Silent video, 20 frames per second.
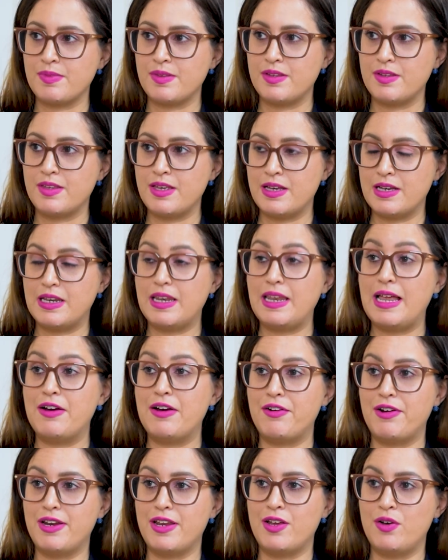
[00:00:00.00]
get
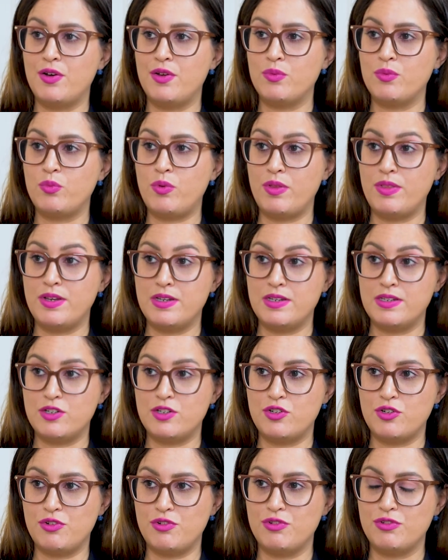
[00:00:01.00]
clarity on what they need to
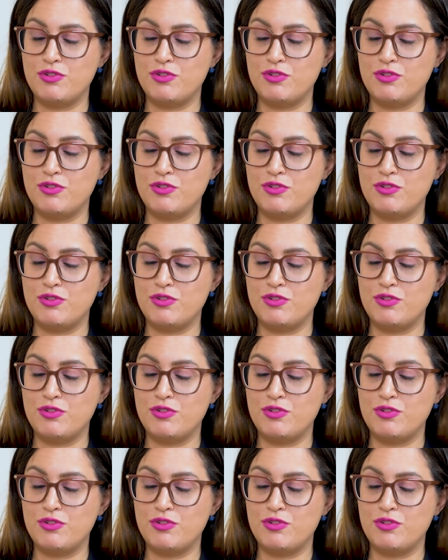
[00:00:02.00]
do.